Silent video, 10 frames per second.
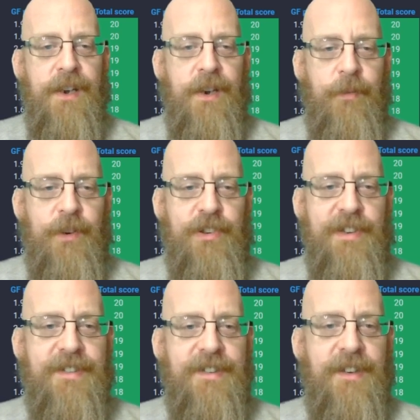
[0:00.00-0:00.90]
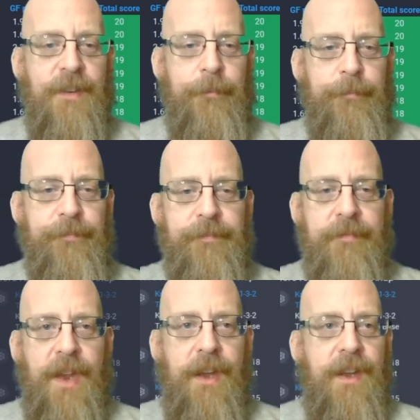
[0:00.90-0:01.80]
which is
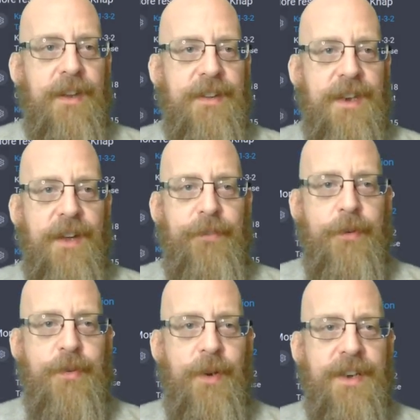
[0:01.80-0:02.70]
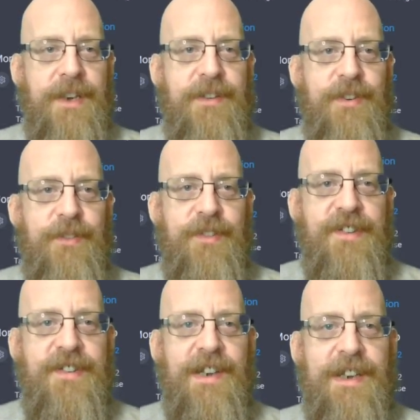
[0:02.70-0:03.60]
the FM22
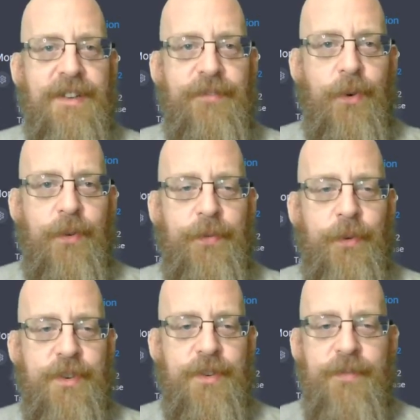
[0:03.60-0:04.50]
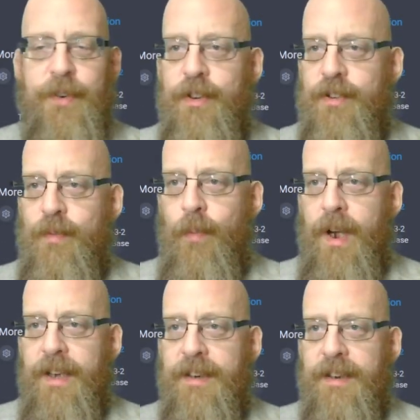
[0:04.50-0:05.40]
Sicilian 442 version
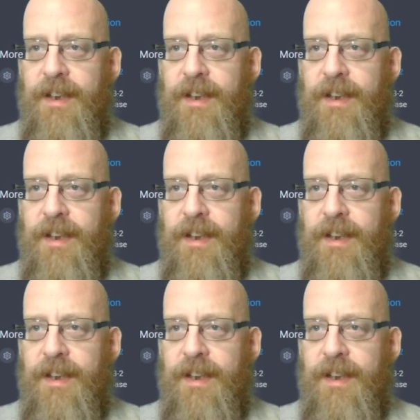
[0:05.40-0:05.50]
1.